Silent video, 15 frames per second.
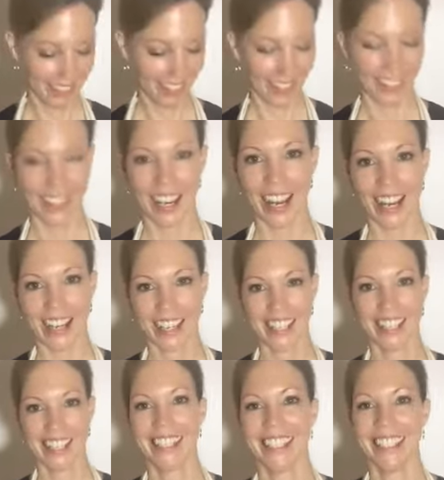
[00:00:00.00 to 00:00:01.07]
Okay.
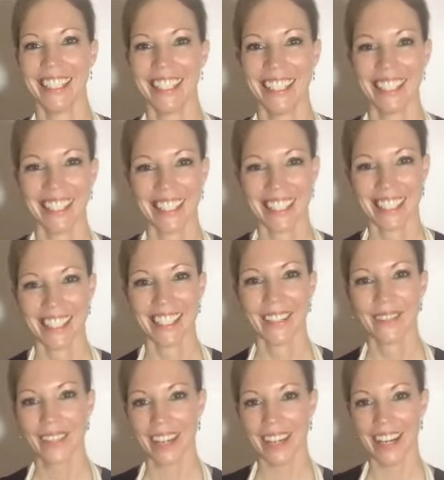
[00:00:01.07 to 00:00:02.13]
Okay.
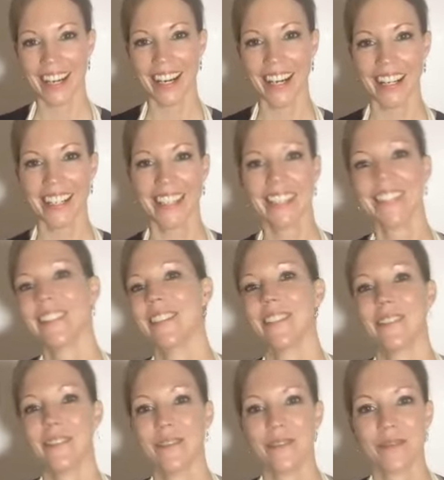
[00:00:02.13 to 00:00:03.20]
Bye. I'm going to
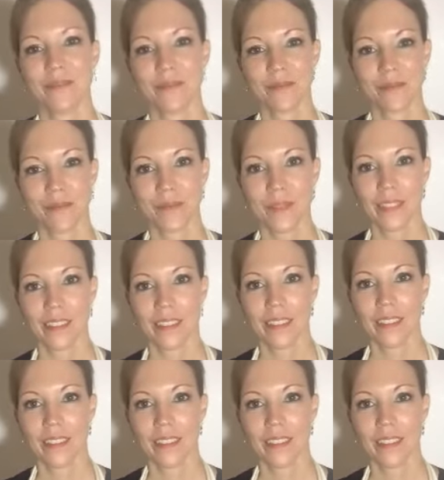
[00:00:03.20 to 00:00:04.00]
stop the recording.